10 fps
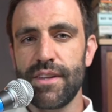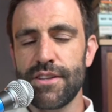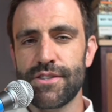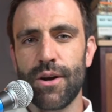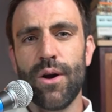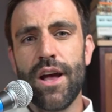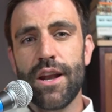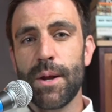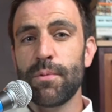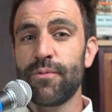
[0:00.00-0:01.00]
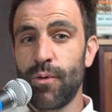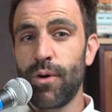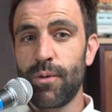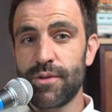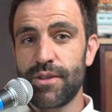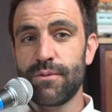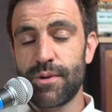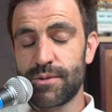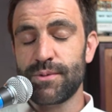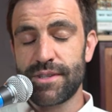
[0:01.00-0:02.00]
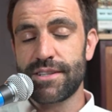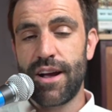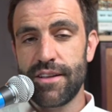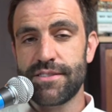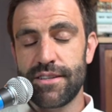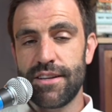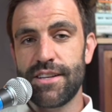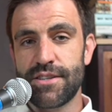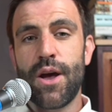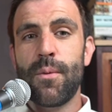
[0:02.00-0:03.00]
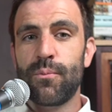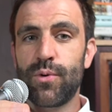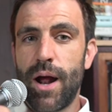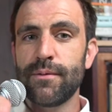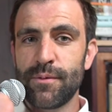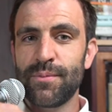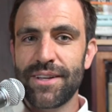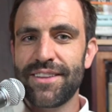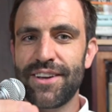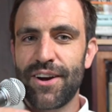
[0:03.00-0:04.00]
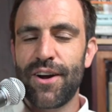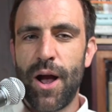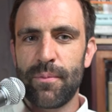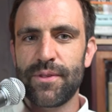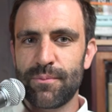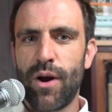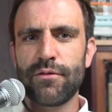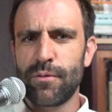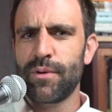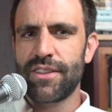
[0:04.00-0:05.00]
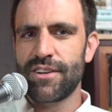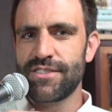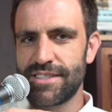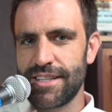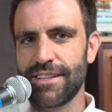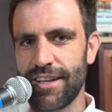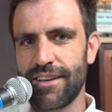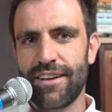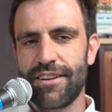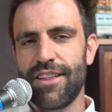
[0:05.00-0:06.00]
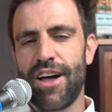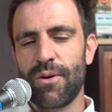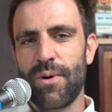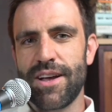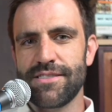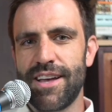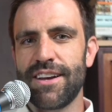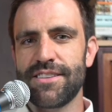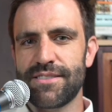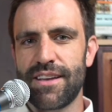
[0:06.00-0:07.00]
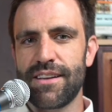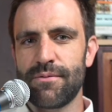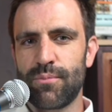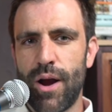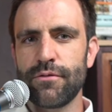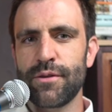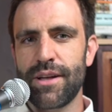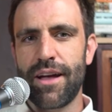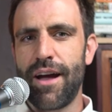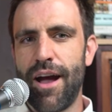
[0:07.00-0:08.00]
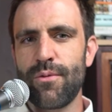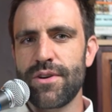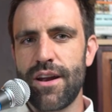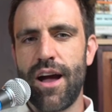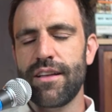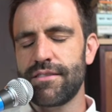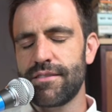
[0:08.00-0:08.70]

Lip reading: So number 4 with Wisconsin is probably they're probably their ceiling in a lot of ways. That is probably, I would not